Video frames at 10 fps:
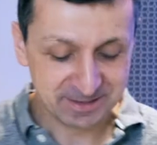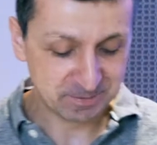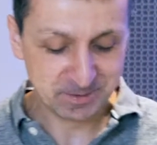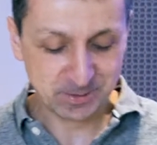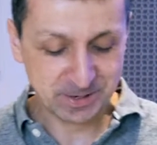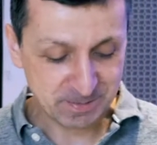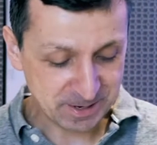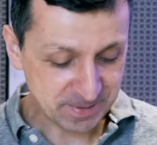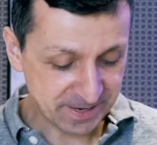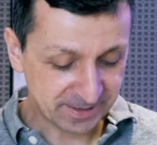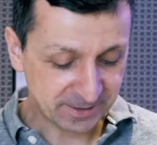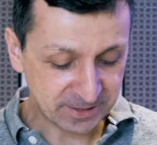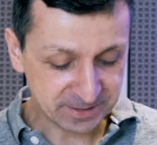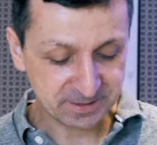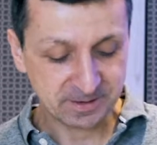so I'm not worried about making a
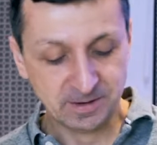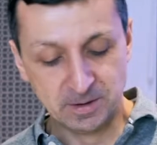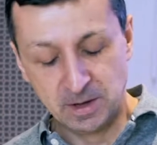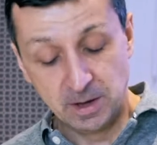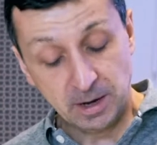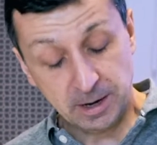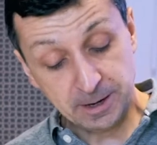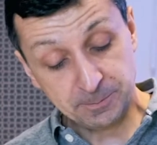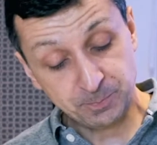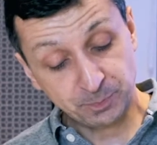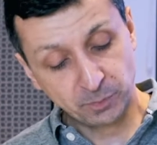crust. I